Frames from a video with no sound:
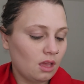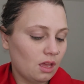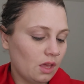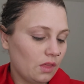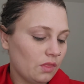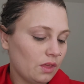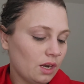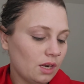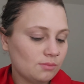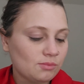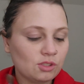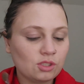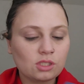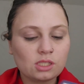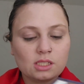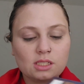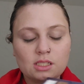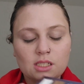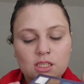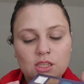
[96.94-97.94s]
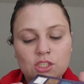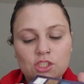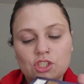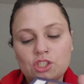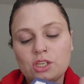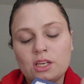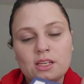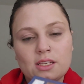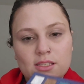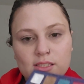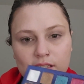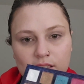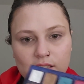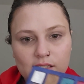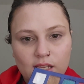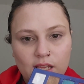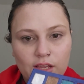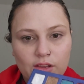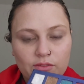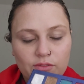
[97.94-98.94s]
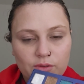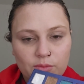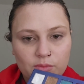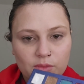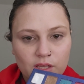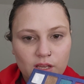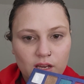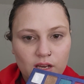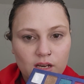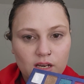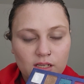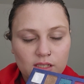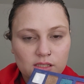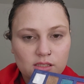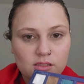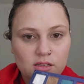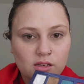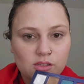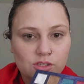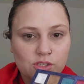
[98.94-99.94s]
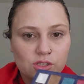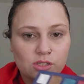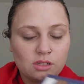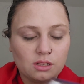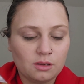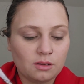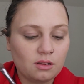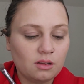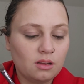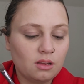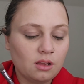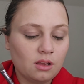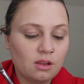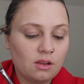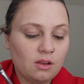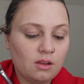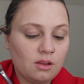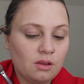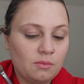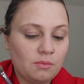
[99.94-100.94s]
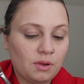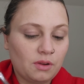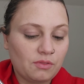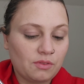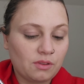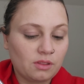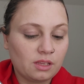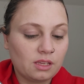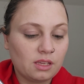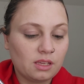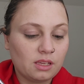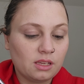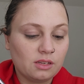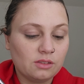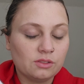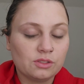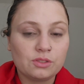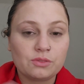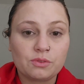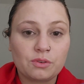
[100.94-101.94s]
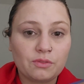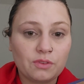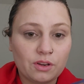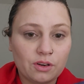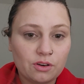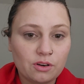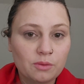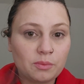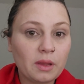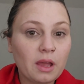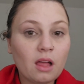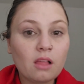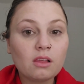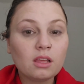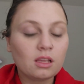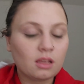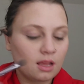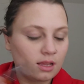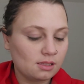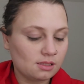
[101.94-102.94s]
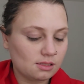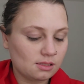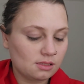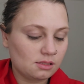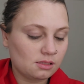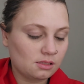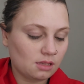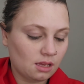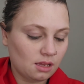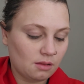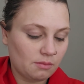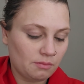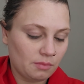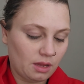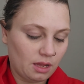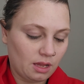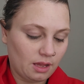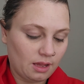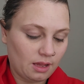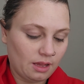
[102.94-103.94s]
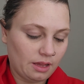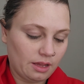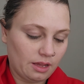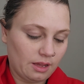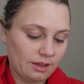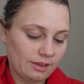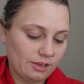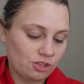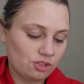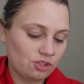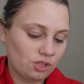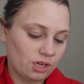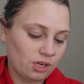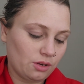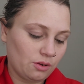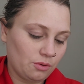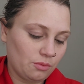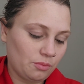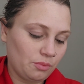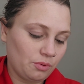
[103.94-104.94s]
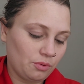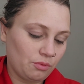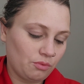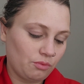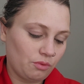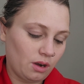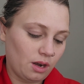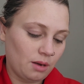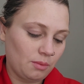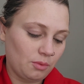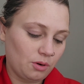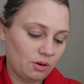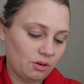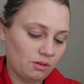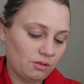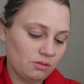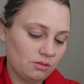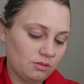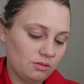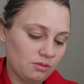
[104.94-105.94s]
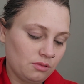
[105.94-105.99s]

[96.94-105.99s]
And then I'm just going to take this shade Estate from the Anastasia Beverly Hills Riviera palette and set my eyeshadow primer.